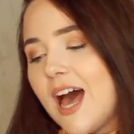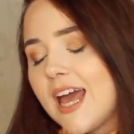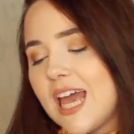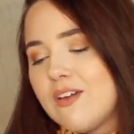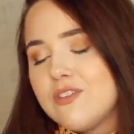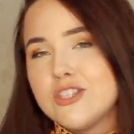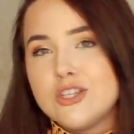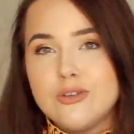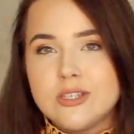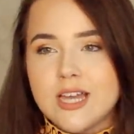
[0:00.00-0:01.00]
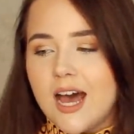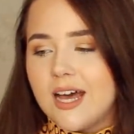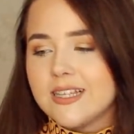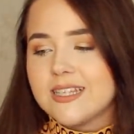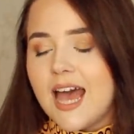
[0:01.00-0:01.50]
I gave this two
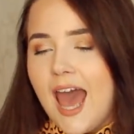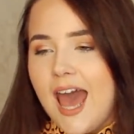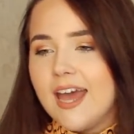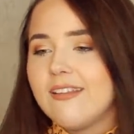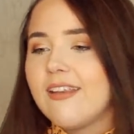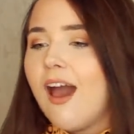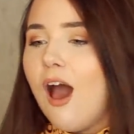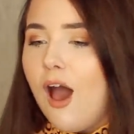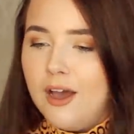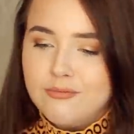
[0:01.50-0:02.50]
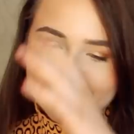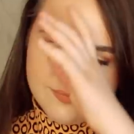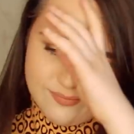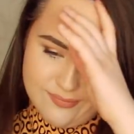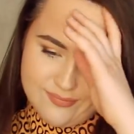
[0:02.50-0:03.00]
stars, and
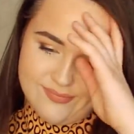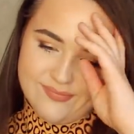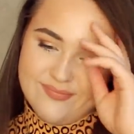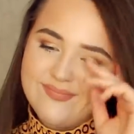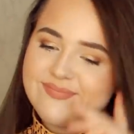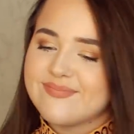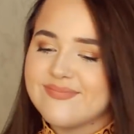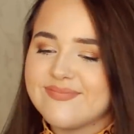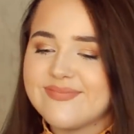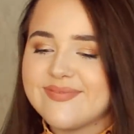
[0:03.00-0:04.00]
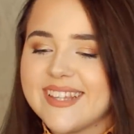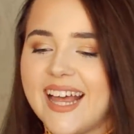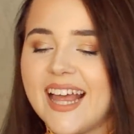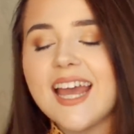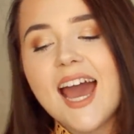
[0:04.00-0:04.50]
um
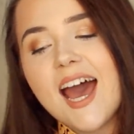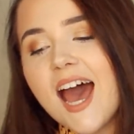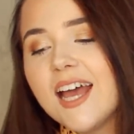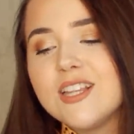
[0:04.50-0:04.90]
Yeah,